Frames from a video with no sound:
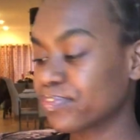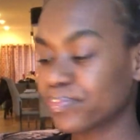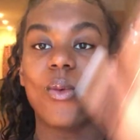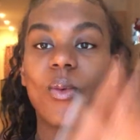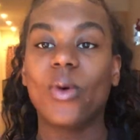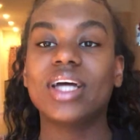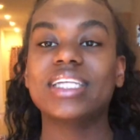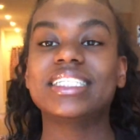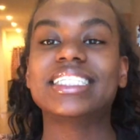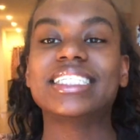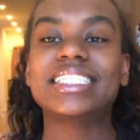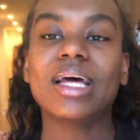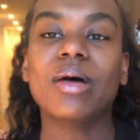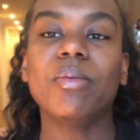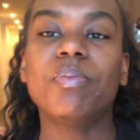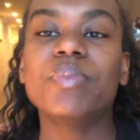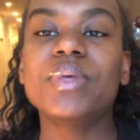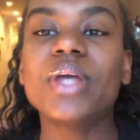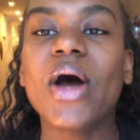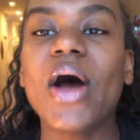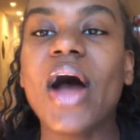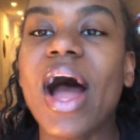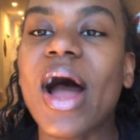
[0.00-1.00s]
What's
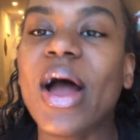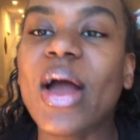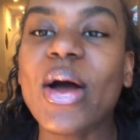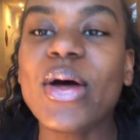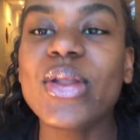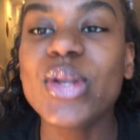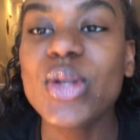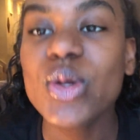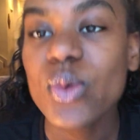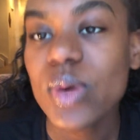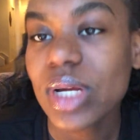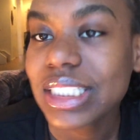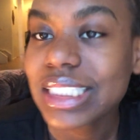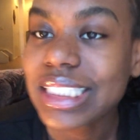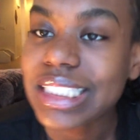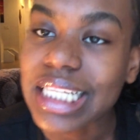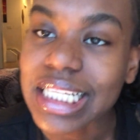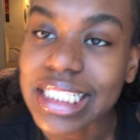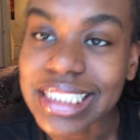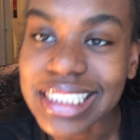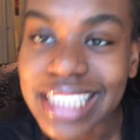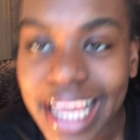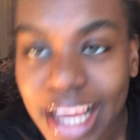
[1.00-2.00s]
up, y'all? How y'all doing
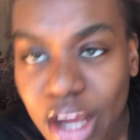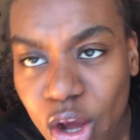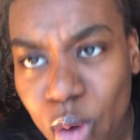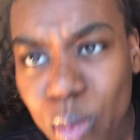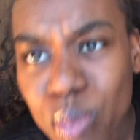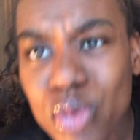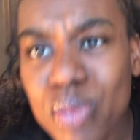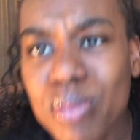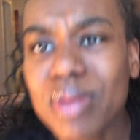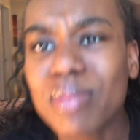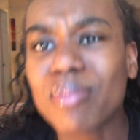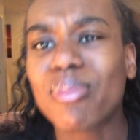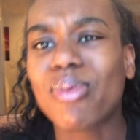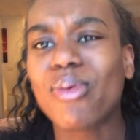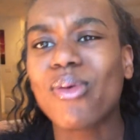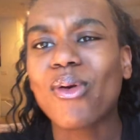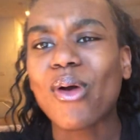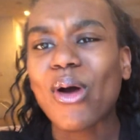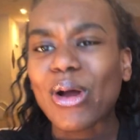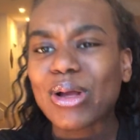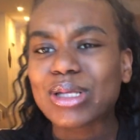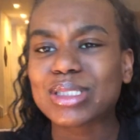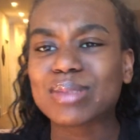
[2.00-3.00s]
today? Hope you've been
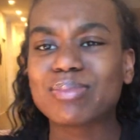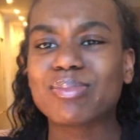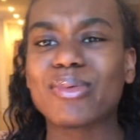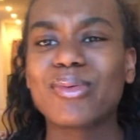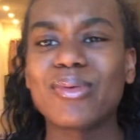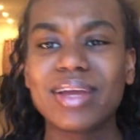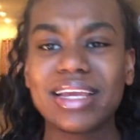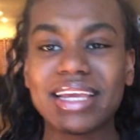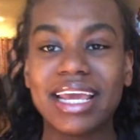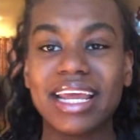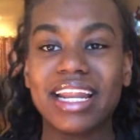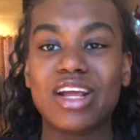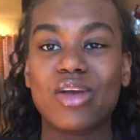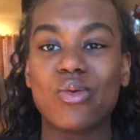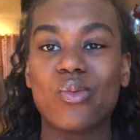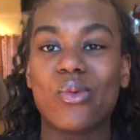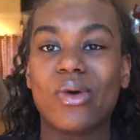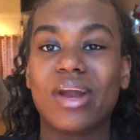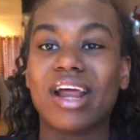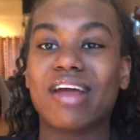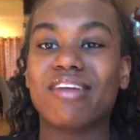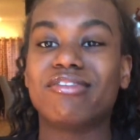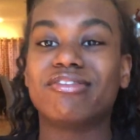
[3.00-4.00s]
prospering, getting
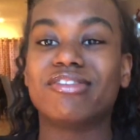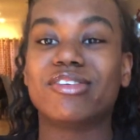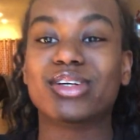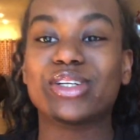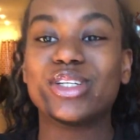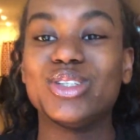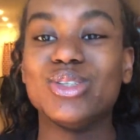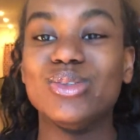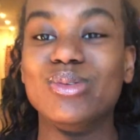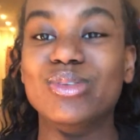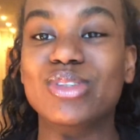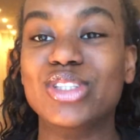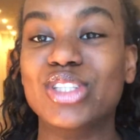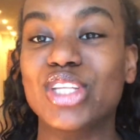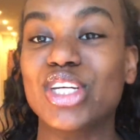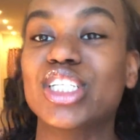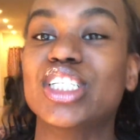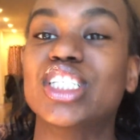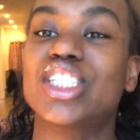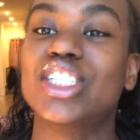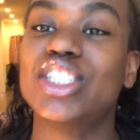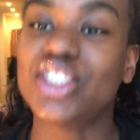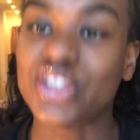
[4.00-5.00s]
whatever you
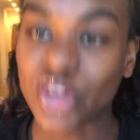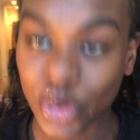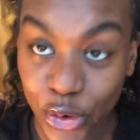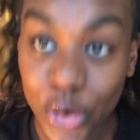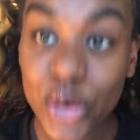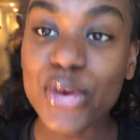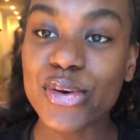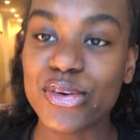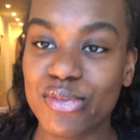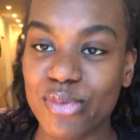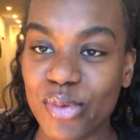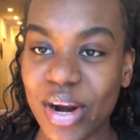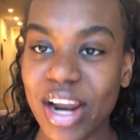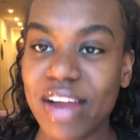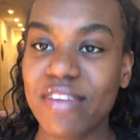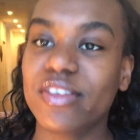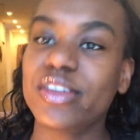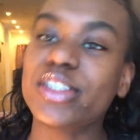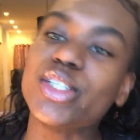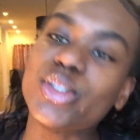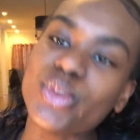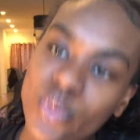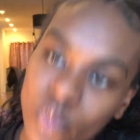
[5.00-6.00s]
deserve, whatever you